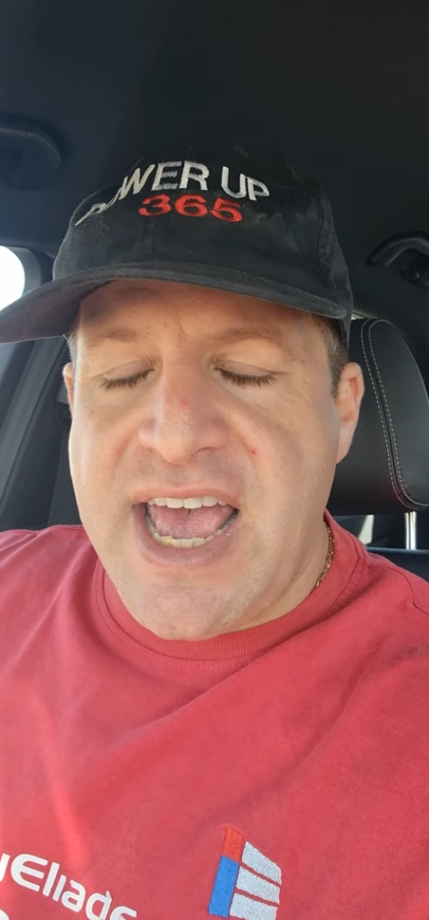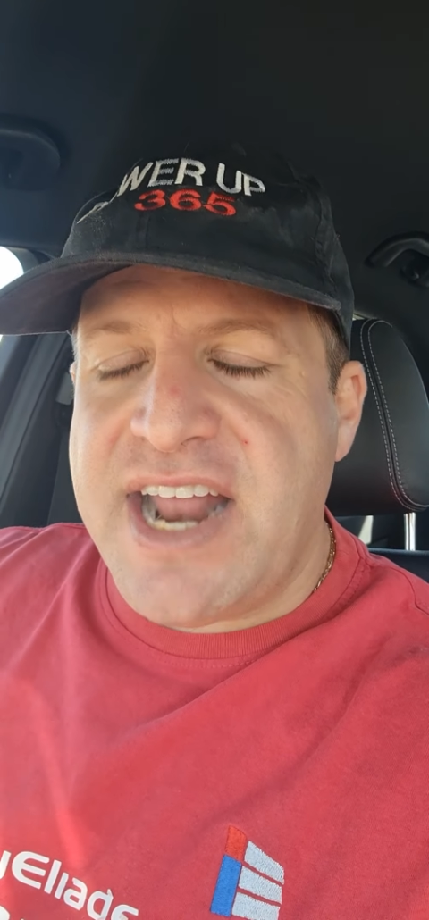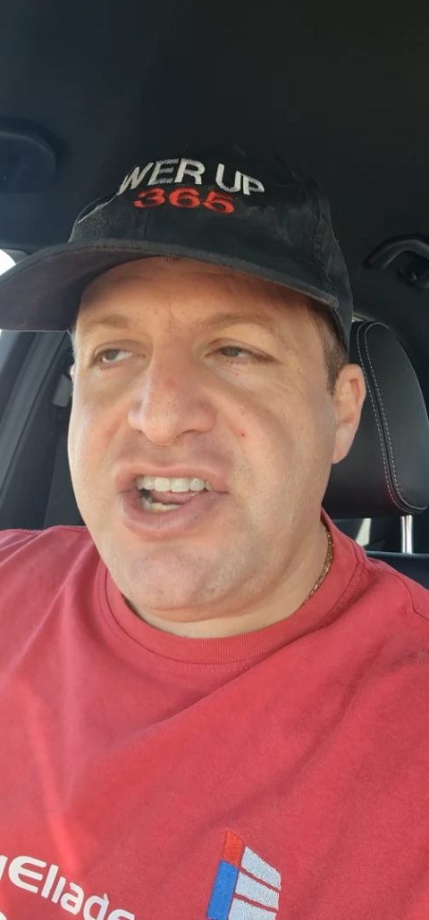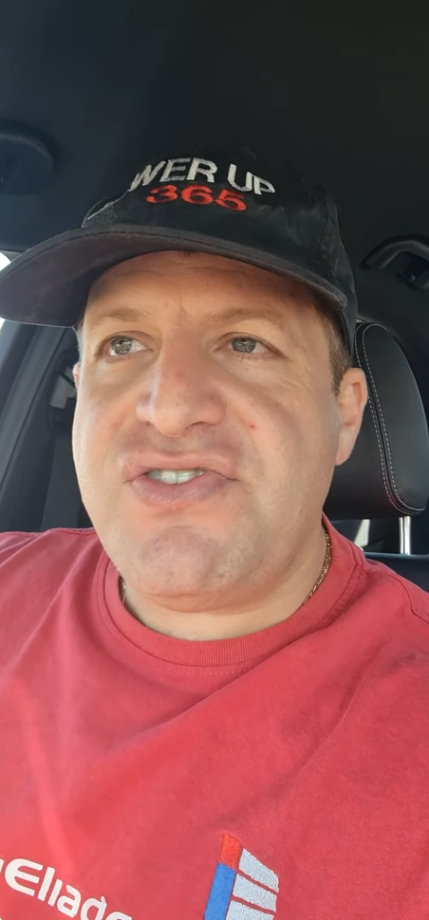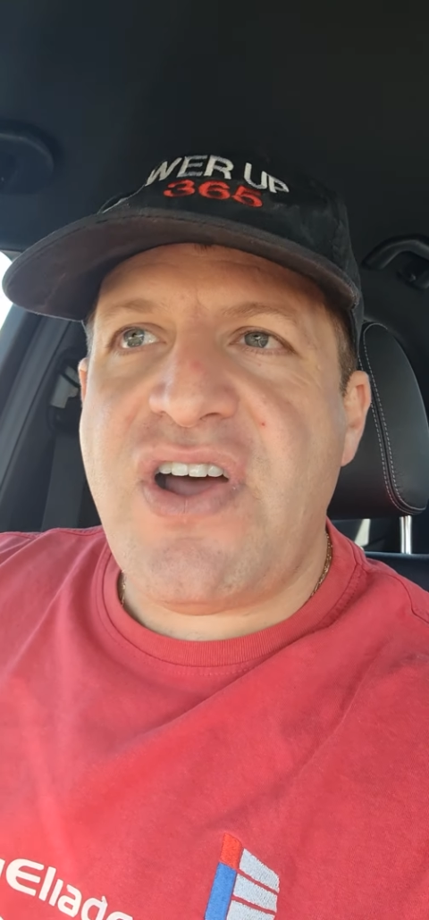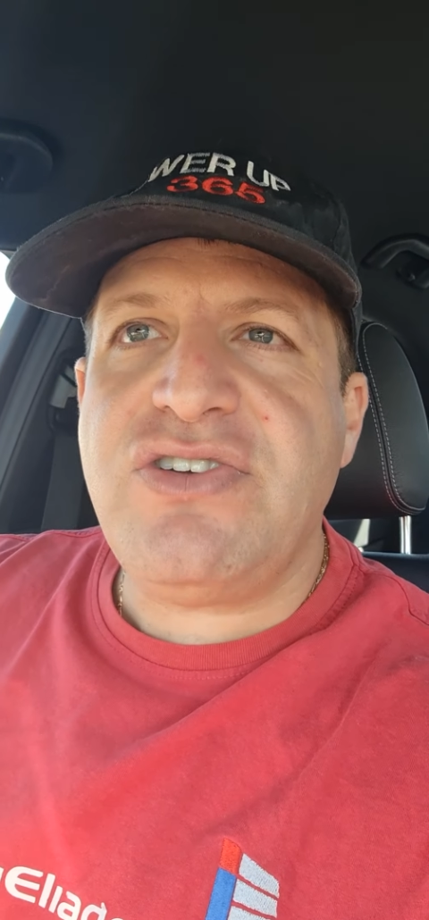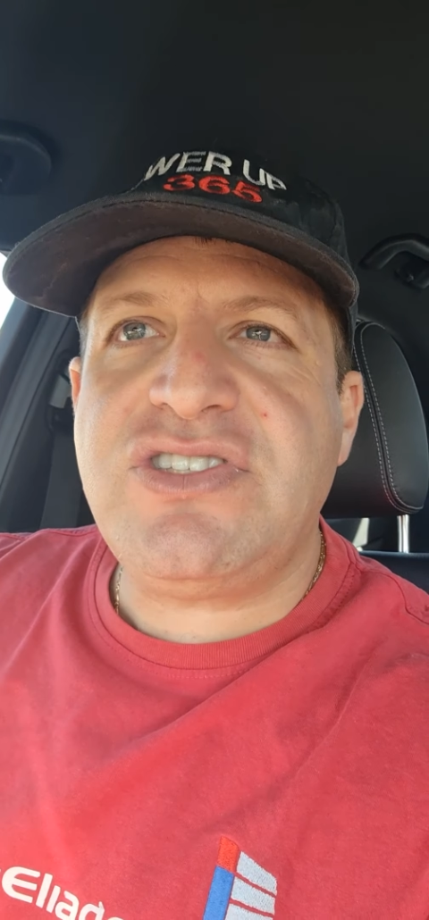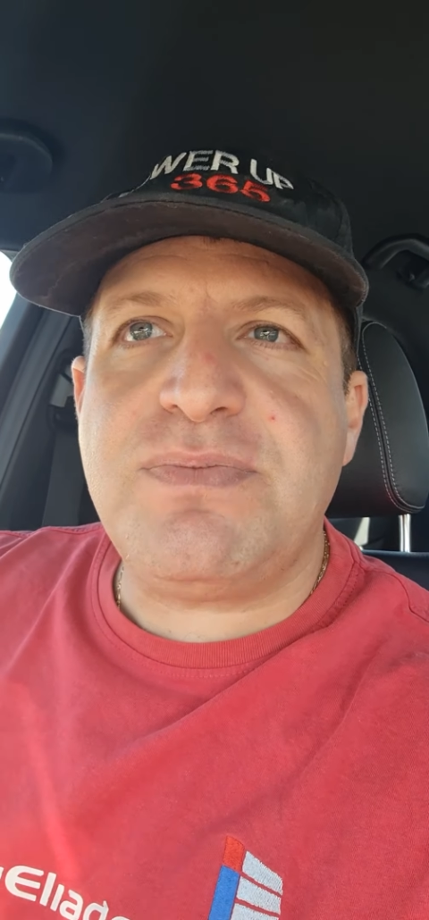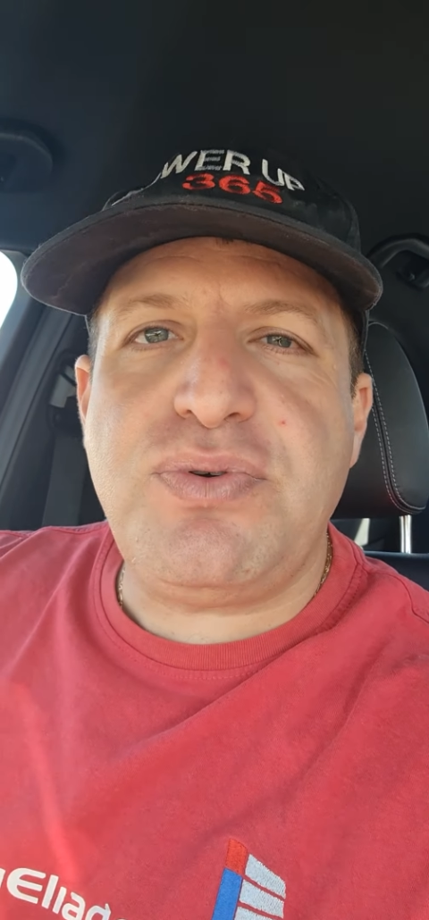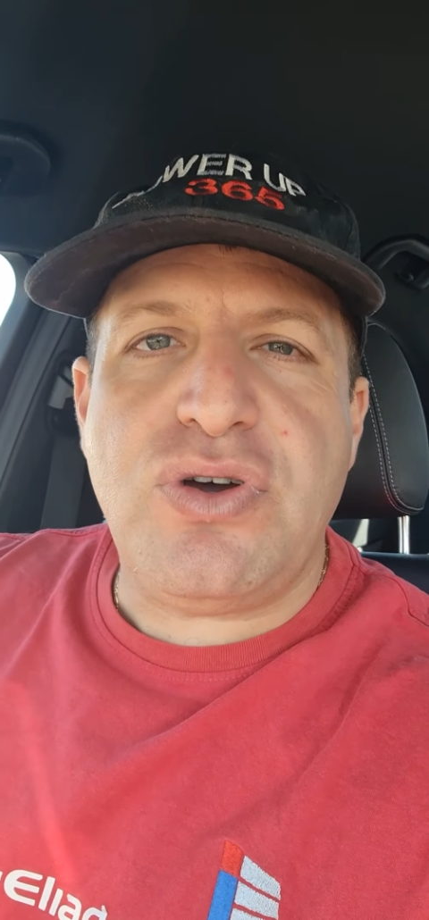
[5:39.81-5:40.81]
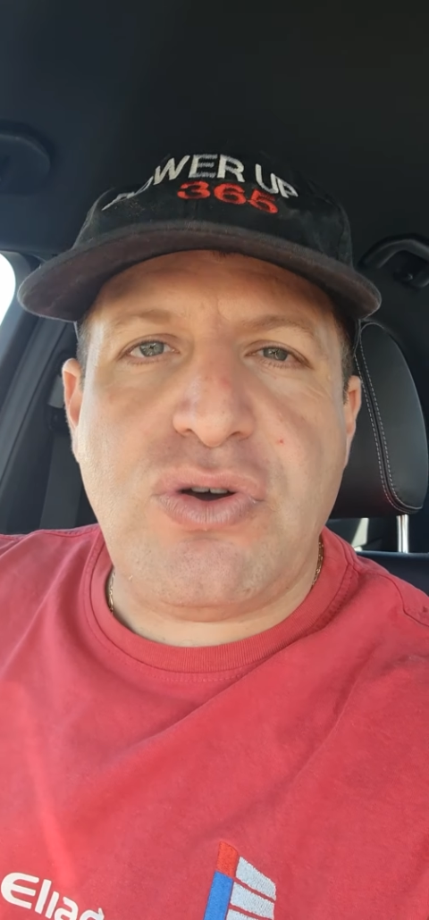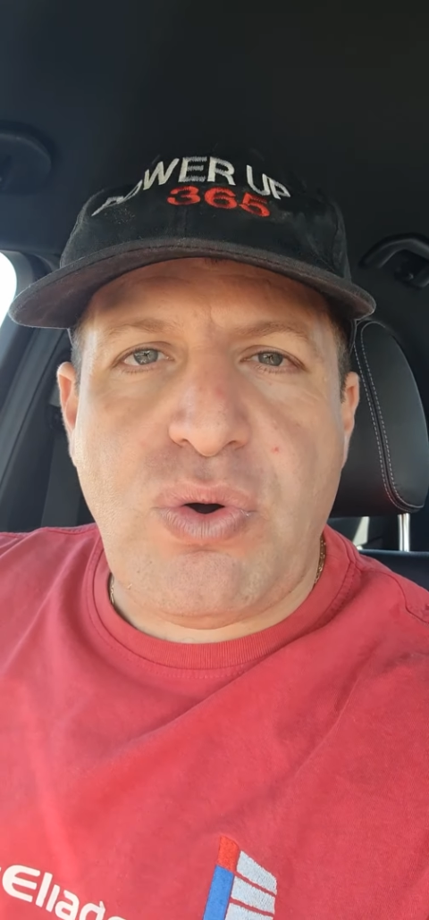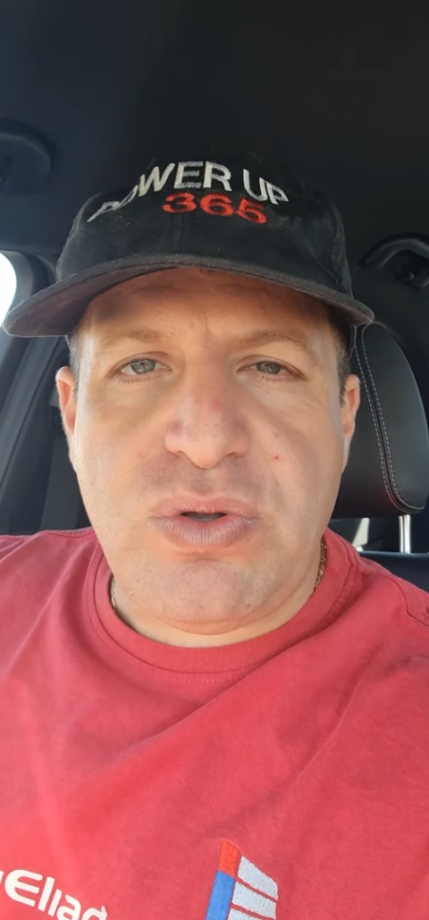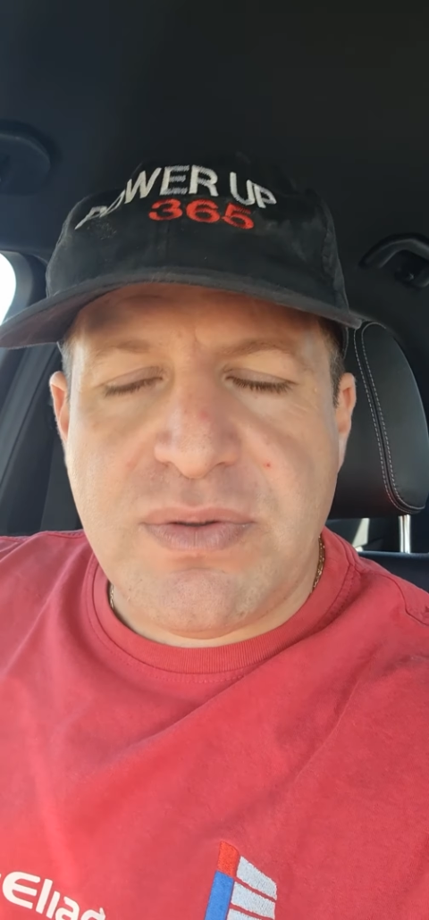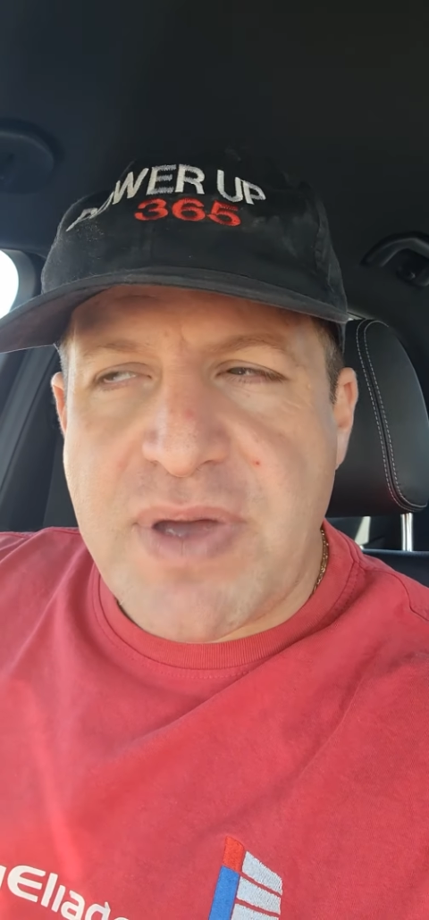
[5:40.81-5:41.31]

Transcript: And he wrote a book called